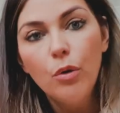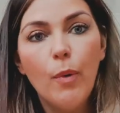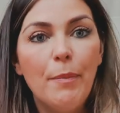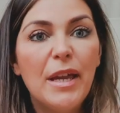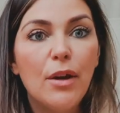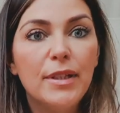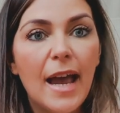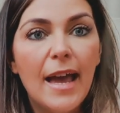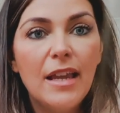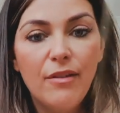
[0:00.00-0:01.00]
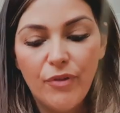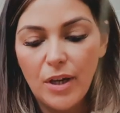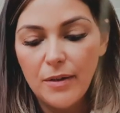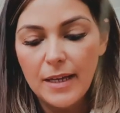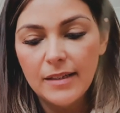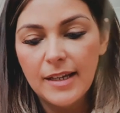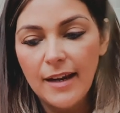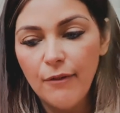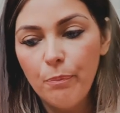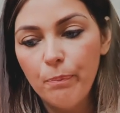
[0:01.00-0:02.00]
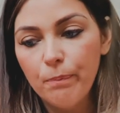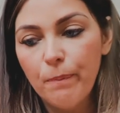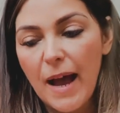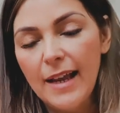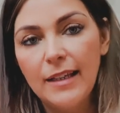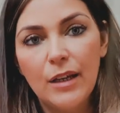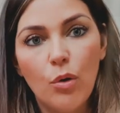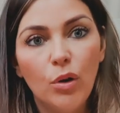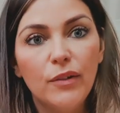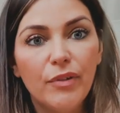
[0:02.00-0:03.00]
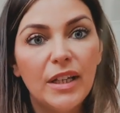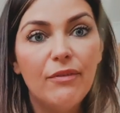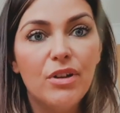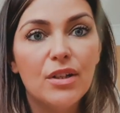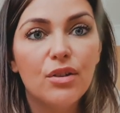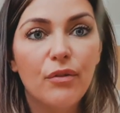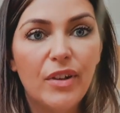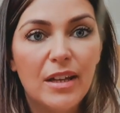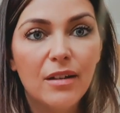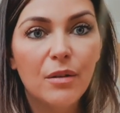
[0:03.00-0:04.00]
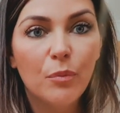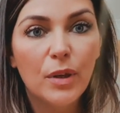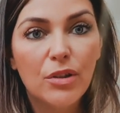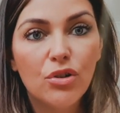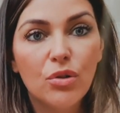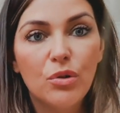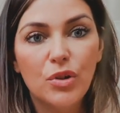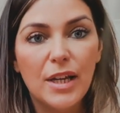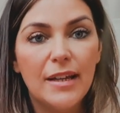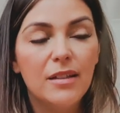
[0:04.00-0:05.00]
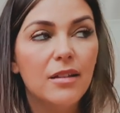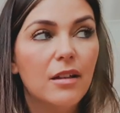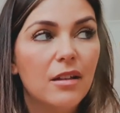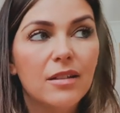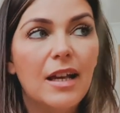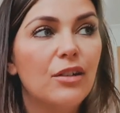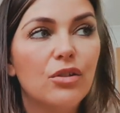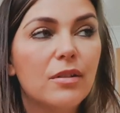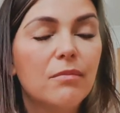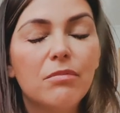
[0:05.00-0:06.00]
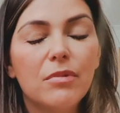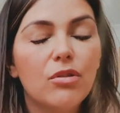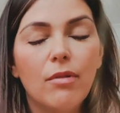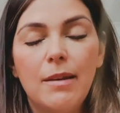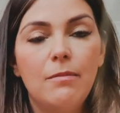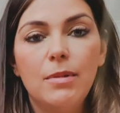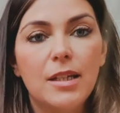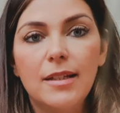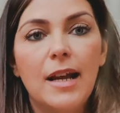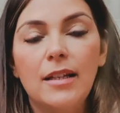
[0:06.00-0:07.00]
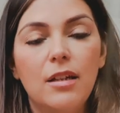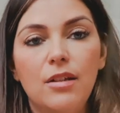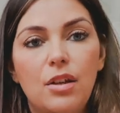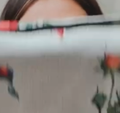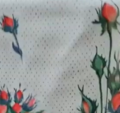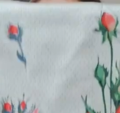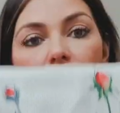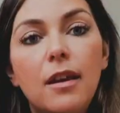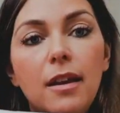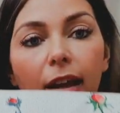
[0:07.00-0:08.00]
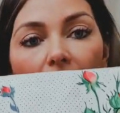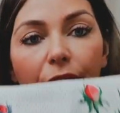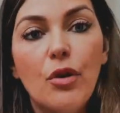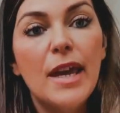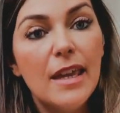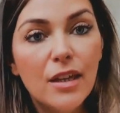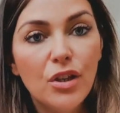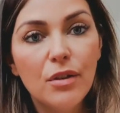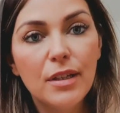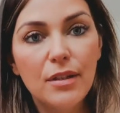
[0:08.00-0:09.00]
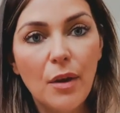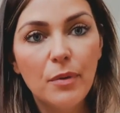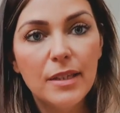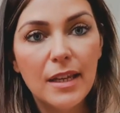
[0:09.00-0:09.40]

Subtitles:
when we go to Haven, instead of piling all of Olivia's stuff in with George's, because that just screams disaster to me, I thought he can use his own